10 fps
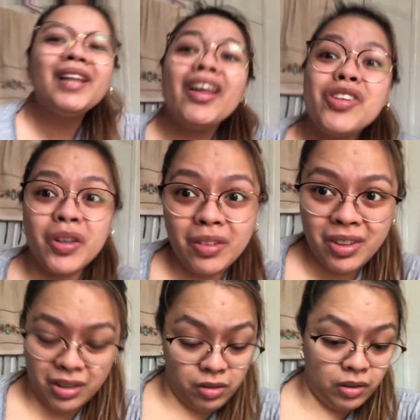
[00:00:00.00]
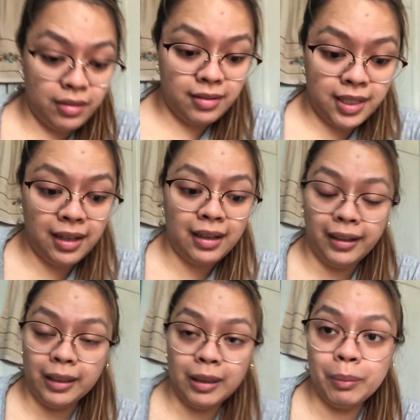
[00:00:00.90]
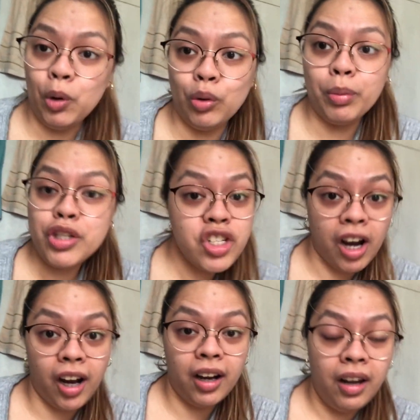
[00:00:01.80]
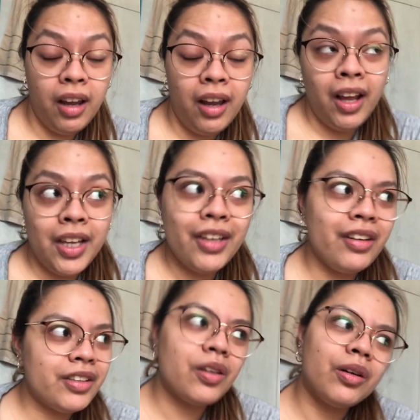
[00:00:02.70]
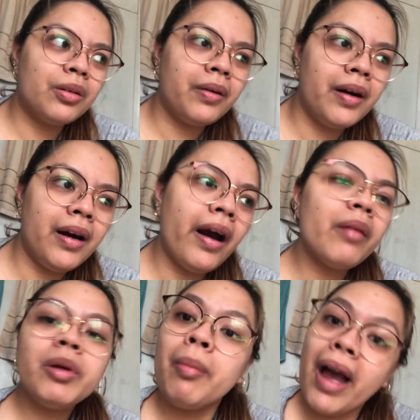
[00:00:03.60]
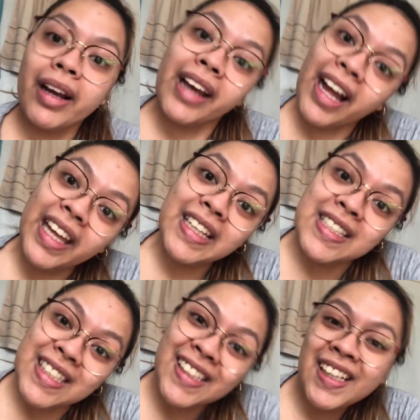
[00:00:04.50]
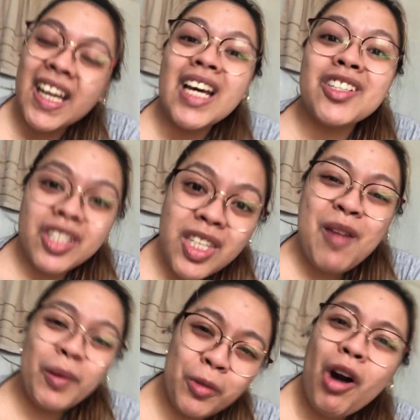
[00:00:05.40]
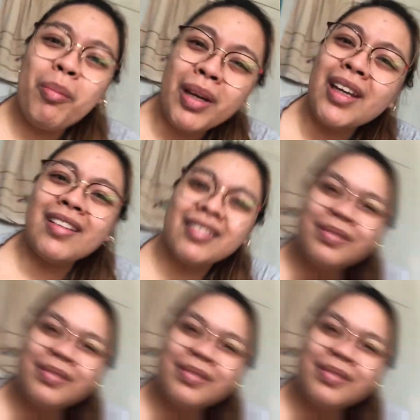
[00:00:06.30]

let's continue until maubos siya. So, I'll be back, guys. Just keep on rubbing.